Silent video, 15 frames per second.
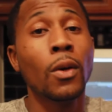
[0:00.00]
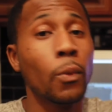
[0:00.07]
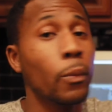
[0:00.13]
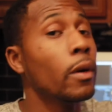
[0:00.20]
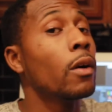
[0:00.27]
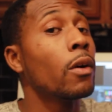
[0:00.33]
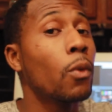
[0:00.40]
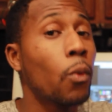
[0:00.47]

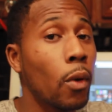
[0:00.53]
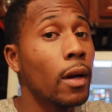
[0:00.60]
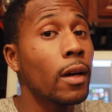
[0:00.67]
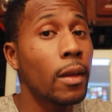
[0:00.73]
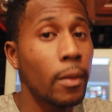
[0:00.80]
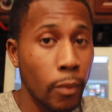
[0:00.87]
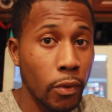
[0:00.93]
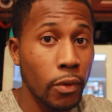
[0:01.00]
we go to one
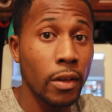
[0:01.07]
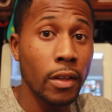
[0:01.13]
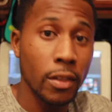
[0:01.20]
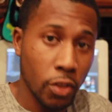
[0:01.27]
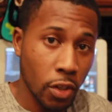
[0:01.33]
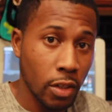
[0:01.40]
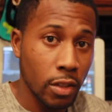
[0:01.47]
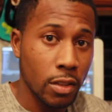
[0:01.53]
community
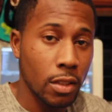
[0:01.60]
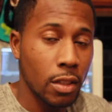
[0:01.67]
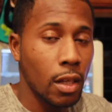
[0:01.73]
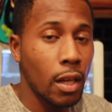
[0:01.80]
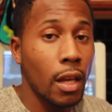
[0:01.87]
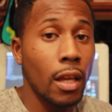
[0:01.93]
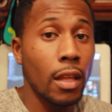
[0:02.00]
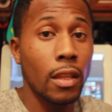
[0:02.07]
church,
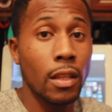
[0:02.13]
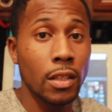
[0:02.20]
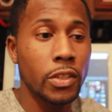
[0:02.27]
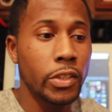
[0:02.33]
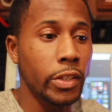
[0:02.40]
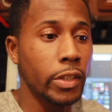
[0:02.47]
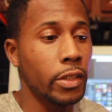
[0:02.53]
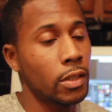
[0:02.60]
and
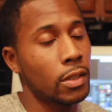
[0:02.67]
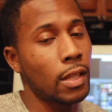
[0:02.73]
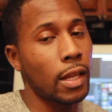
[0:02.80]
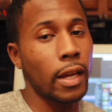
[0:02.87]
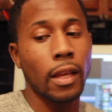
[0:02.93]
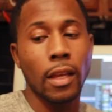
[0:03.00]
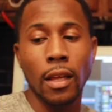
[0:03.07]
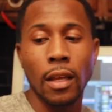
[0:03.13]
this year
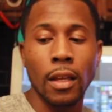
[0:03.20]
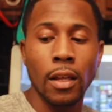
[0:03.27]
like